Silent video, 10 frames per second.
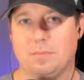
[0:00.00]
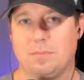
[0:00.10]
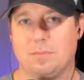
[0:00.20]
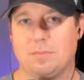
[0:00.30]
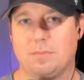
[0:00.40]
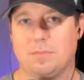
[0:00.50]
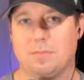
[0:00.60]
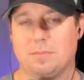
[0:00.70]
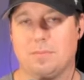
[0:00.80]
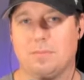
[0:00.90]

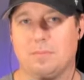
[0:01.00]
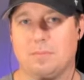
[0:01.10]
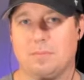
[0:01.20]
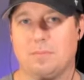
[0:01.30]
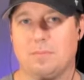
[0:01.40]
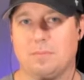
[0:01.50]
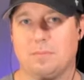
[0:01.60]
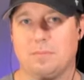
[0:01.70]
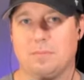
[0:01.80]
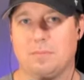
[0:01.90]

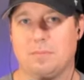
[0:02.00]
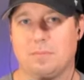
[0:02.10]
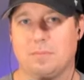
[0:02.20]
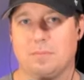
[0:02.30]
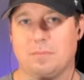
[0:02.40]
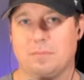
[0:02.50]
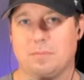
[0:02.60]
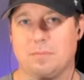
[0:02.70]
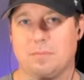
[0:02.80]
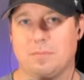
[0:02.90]
(silent)